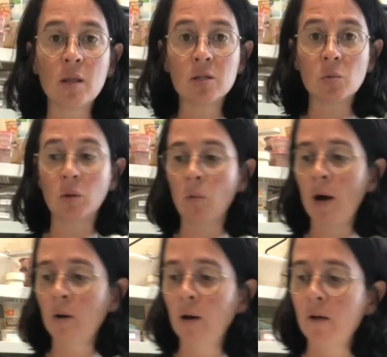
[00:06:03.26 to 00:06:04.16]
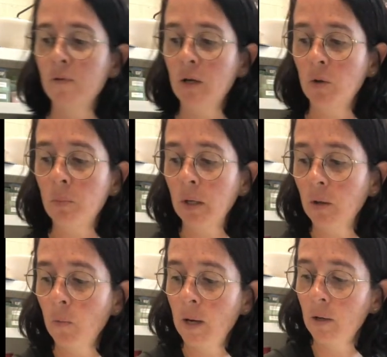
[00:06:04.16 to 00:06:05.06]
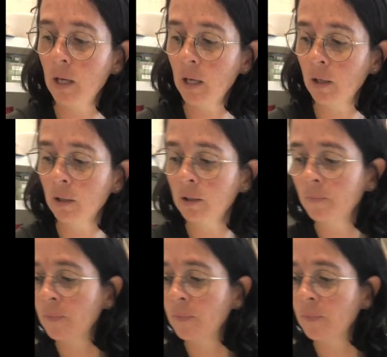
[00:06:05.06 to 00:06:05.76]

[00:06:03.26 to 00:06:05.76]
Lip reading: this with water. I have a little bucket of water here,